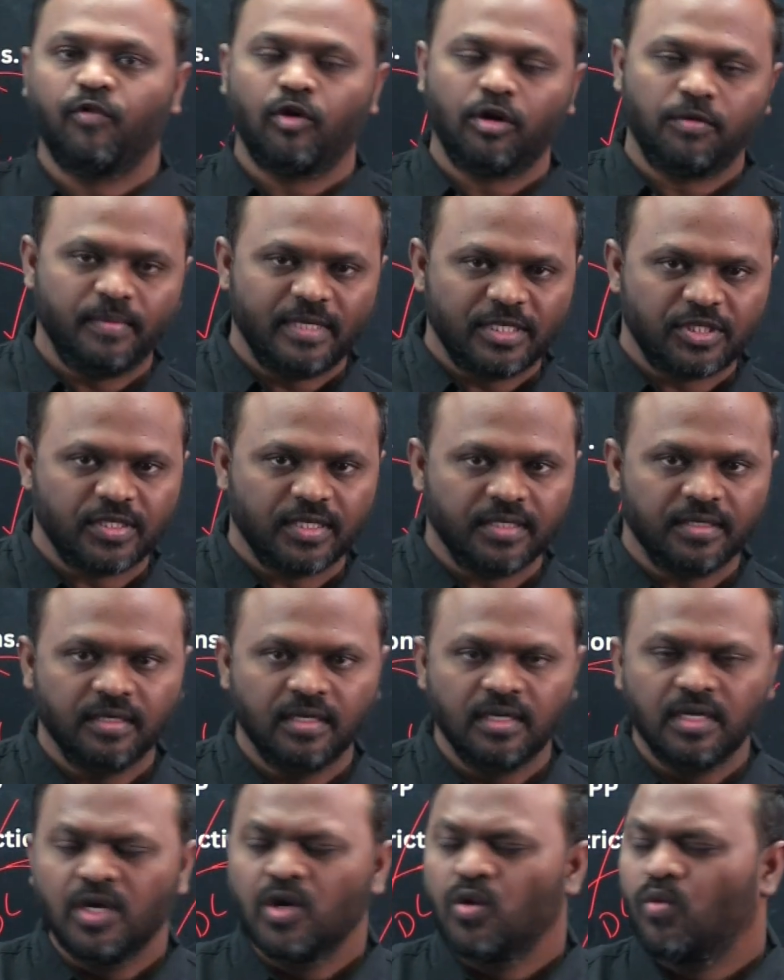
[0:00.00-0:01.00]
formation.
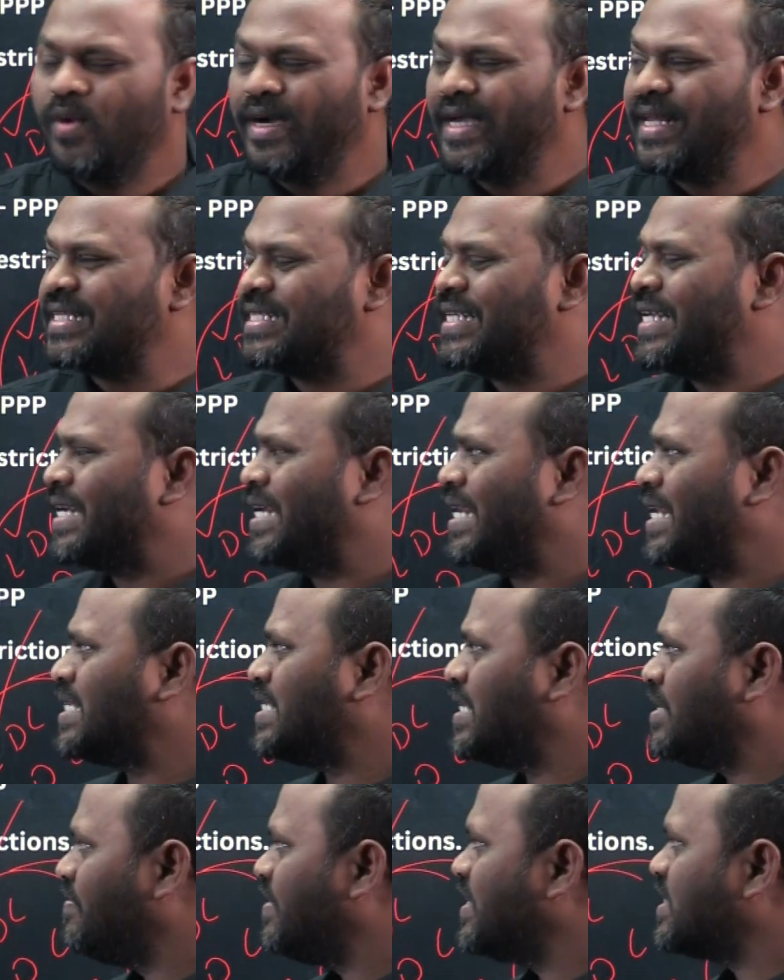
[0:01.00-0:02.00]
What is increase
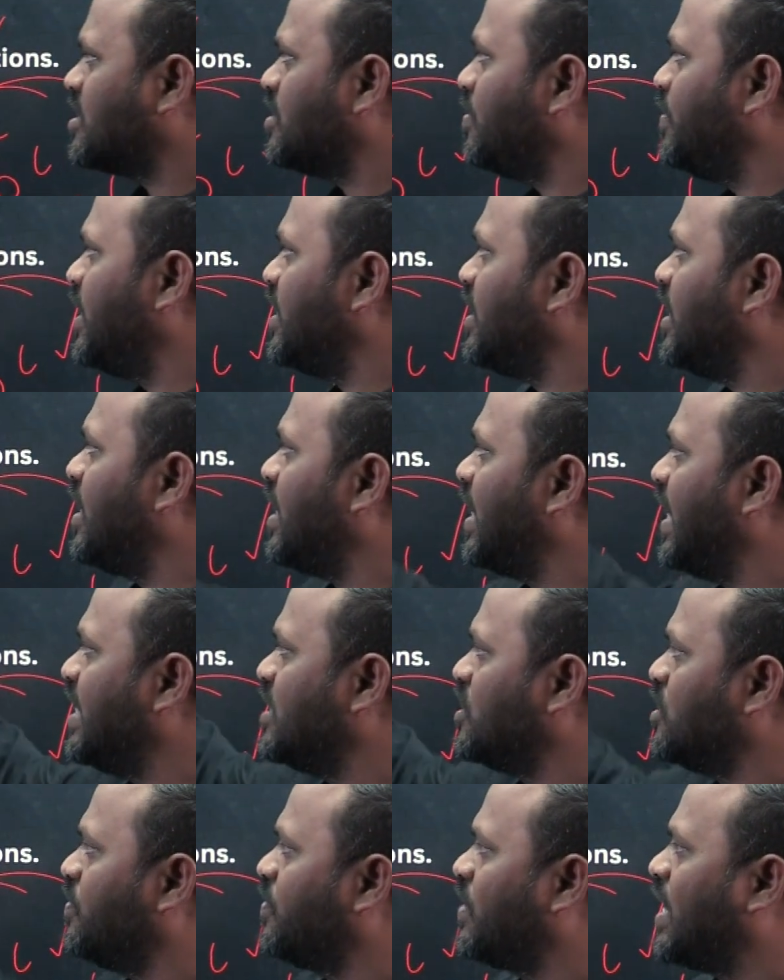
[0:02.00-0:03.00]
investment and
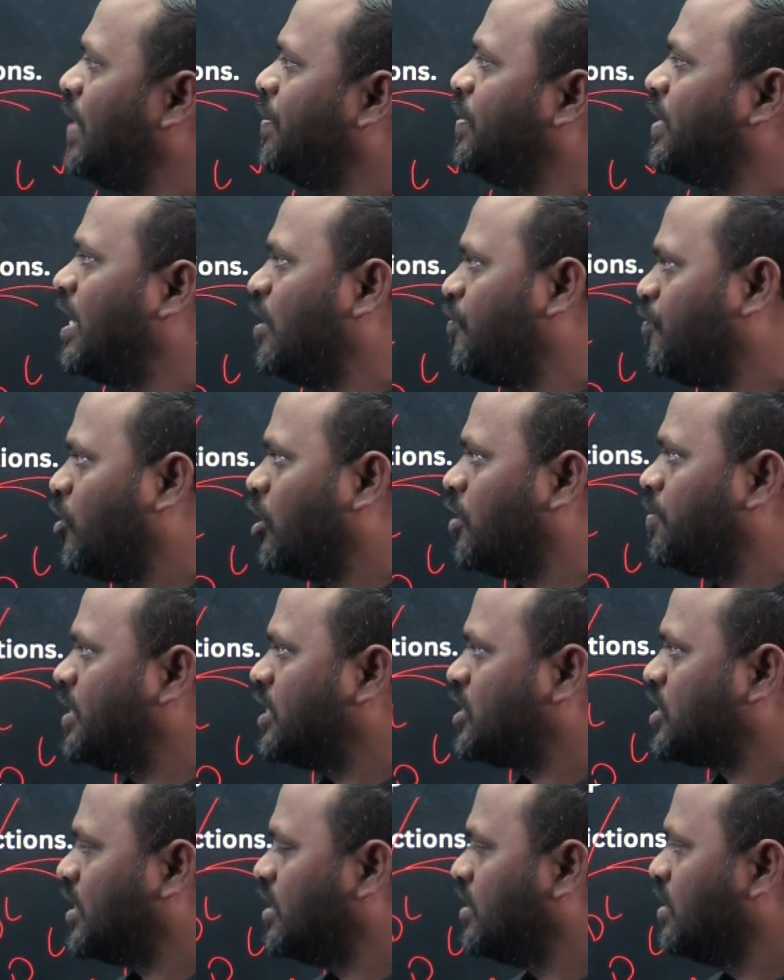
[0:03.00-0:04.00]
rise of capital
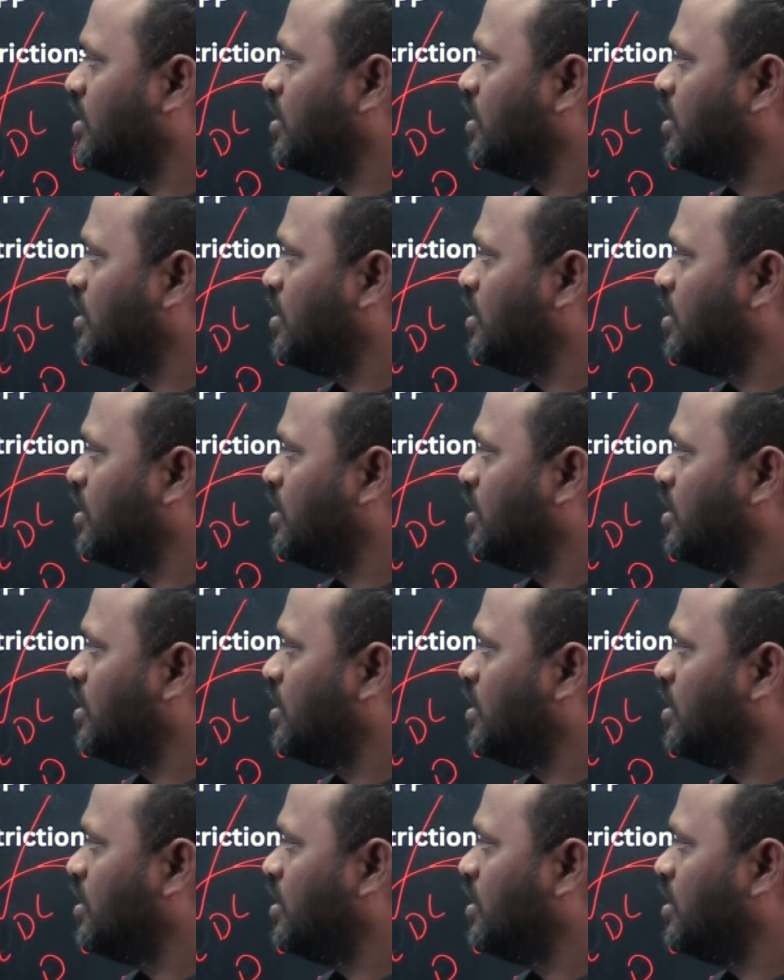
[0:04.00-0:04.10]
formation?